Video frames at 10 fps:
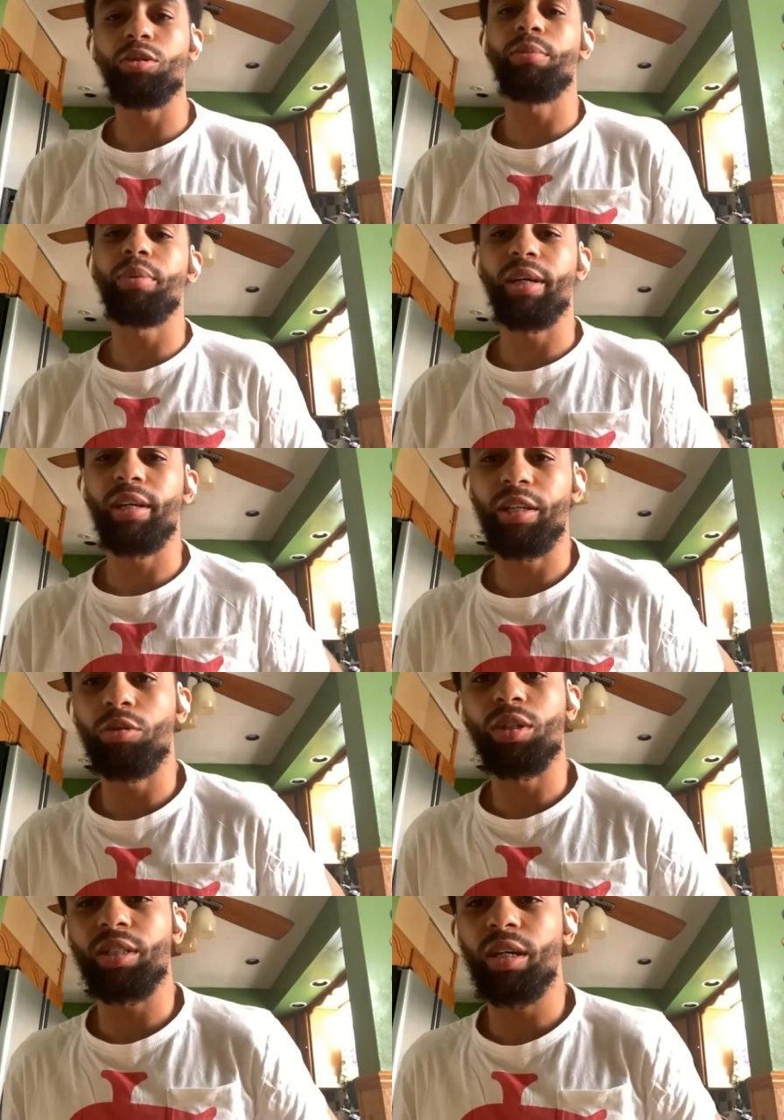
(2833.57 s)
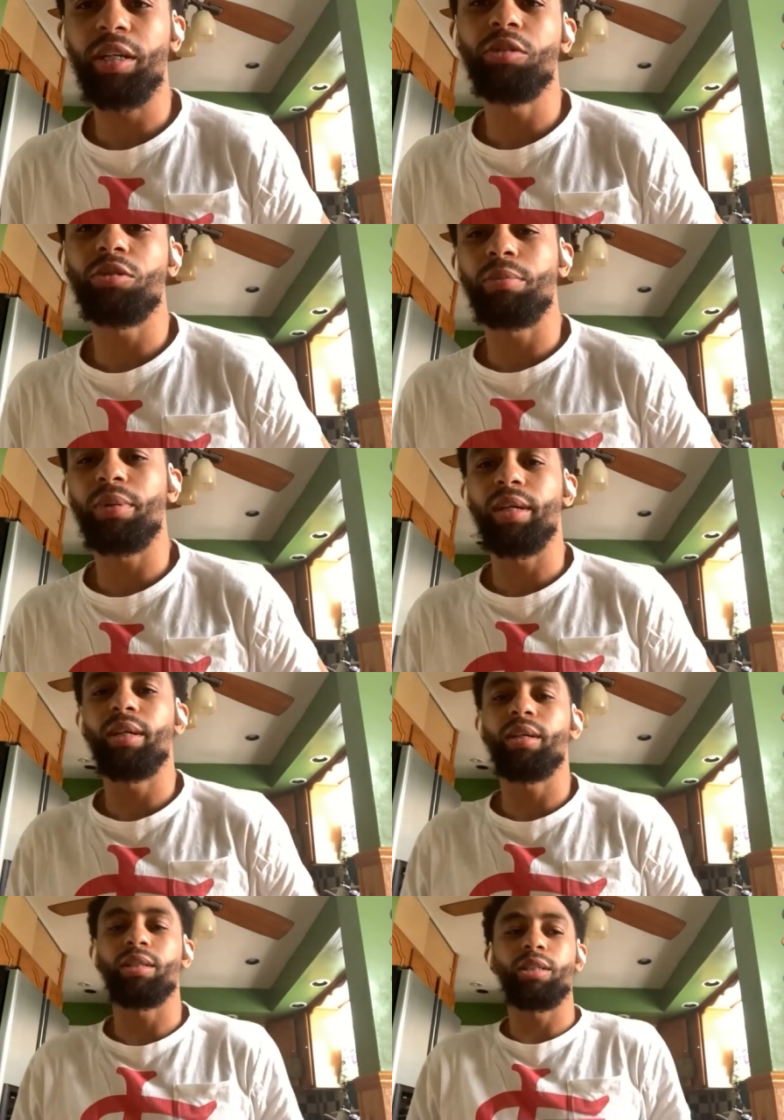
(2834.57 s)
He used to play. And you could tell he used to
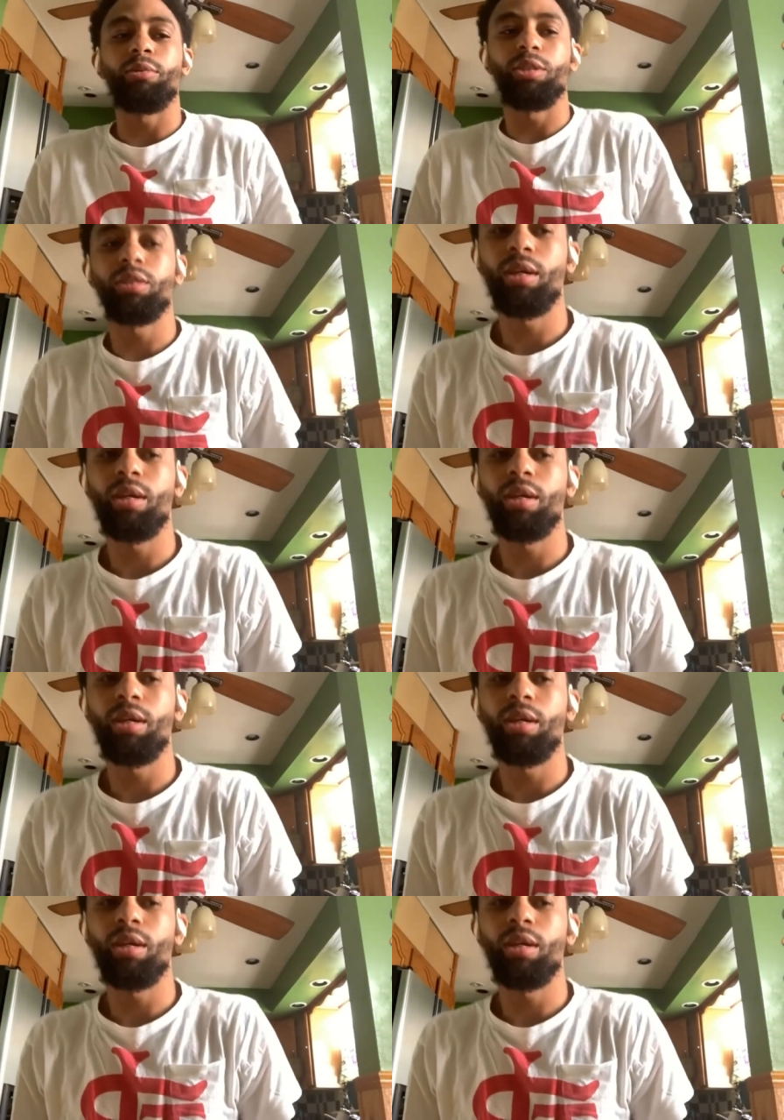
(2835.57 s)
play because he